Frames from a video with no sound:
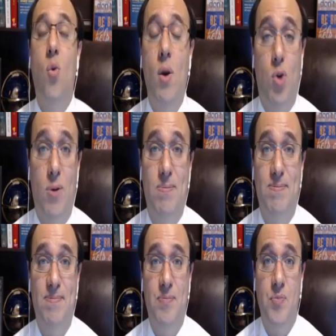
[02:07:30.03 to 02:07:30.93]
One more.
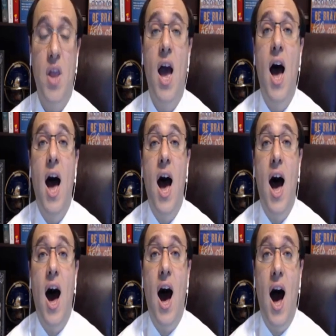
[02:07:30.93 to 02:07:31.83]

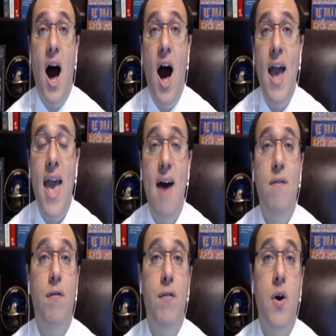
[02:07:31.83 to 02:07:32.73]
I
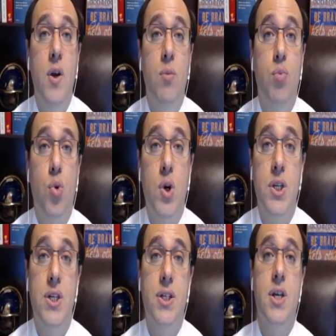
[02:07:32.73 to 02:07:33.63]
have a very
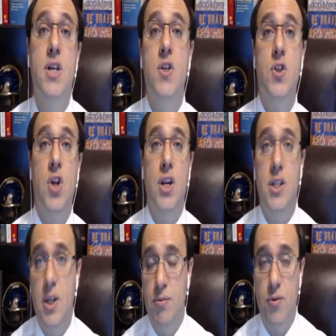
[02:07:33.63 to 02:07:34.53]
important
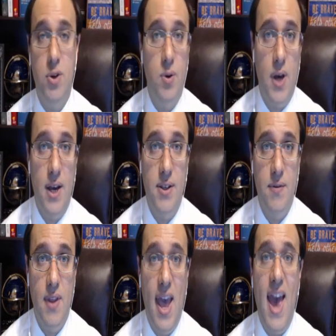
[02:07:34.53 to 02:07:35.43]
study tip for you
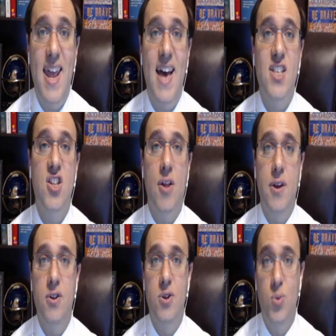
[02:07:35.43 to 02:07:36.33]
guys. And it has
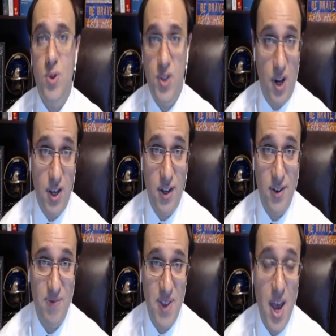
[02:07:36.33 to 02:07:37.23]
nothing to do with studying.
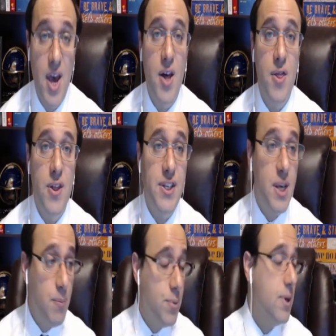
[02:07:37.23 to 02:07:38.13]
The
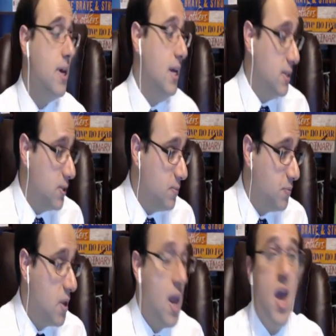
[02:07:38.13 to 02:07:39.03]
tip is,
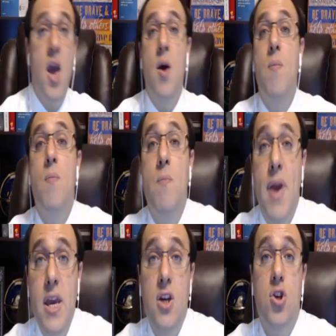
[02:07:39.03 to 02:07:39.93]

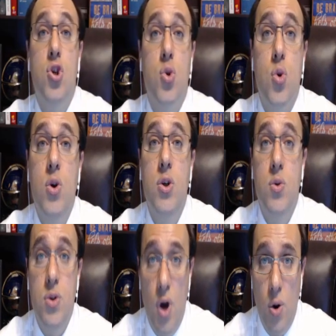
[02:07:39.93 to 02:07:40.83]
make sure
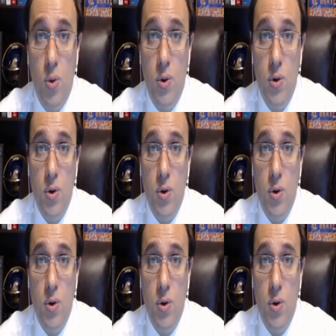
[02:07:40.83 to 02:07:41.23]
you know